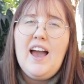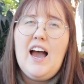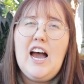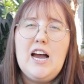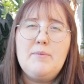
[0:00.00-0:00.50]

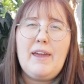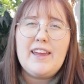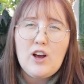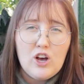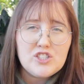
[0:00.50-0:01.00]

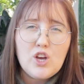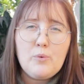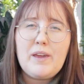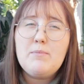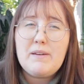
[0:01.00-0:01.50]
And also
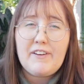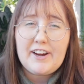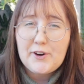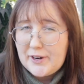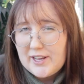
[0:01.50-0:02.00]
we can be
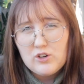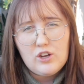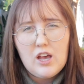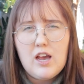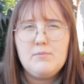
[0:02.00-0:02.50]
very critical,
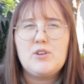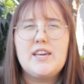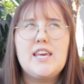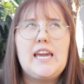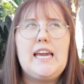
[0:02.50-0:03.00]
so I
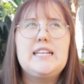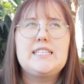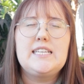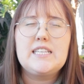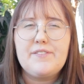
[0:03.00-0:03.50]
think it's
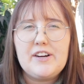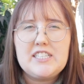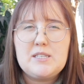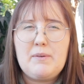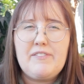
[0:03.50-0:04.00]
easy for
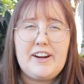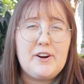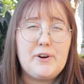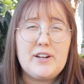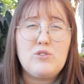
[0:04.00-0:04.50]
us to be very
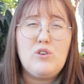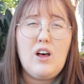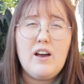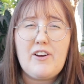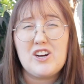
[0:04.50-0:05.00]
critical
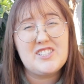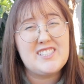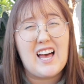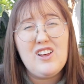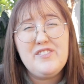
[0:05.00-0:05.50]
of
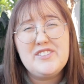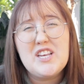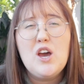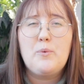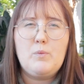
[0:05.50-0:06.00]
ourselves
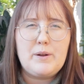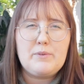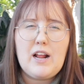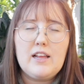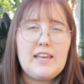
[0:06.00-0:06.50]
when we're
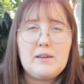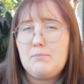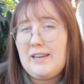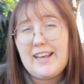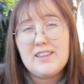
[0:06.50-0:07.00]
not like
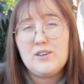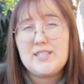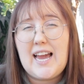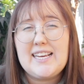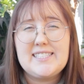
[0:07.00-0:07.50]
meeting those
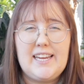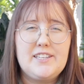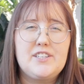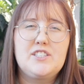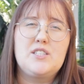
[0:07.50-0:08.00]
high
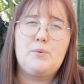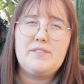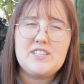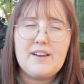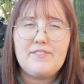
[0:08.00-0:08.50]
standards that we've
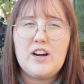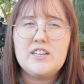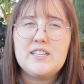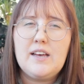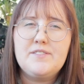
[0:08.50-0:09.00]
set for
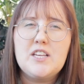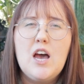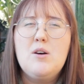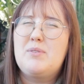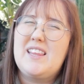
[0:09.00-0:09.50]
ourselves.
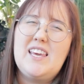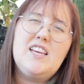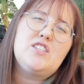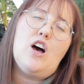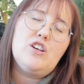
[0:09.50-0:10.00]
But I think
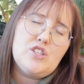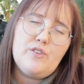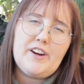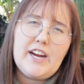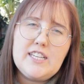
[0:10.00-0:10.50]
it's also
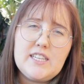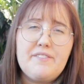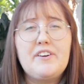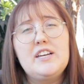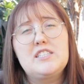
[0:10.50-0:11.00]
very easy
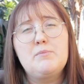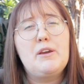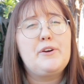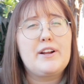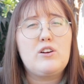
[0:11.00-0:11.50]
for us to be
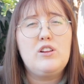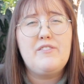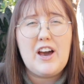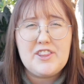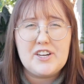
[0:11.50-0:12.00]
critical of
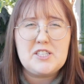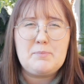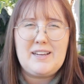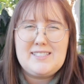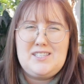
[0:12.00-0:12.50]
others,
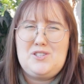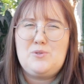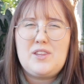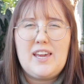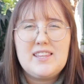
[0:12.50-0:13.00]
because I do
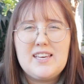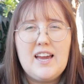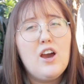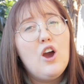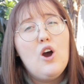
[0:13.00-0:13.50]
think that
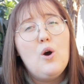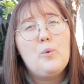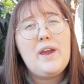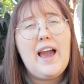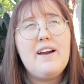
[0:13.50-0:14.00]

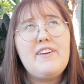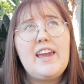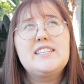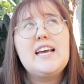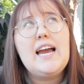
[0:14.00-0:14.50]
we have
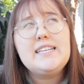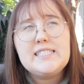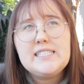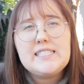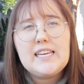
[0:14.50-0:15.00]
a
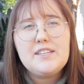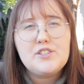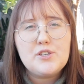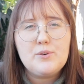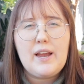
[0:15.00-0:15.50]
tendency
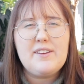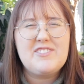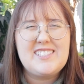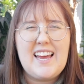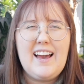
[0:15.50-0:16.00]
to kind of
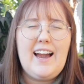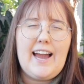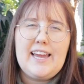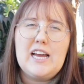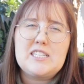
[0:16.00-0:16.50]
set a
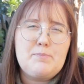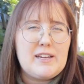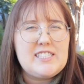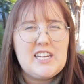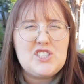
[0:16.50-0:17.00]
high
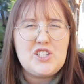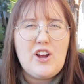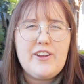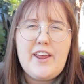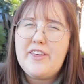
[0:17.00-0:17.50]
expectation
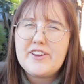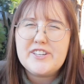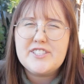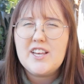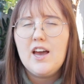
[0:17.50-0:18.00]
on
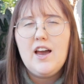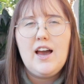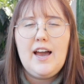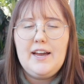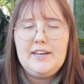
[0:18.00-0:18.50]
others,
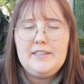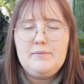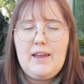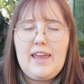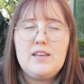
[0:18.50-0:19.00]

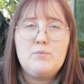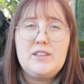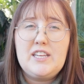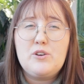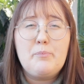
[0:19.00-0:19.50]
and when
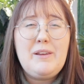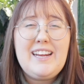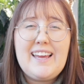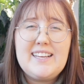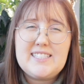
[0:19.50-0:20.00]
they don't meet
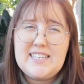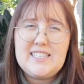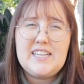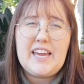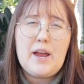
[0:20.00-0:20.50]
it, it's
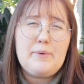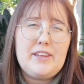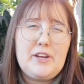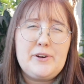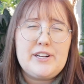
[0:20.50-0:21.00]
easy to get
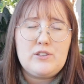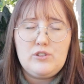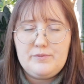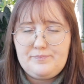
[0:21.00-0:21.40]
really critical.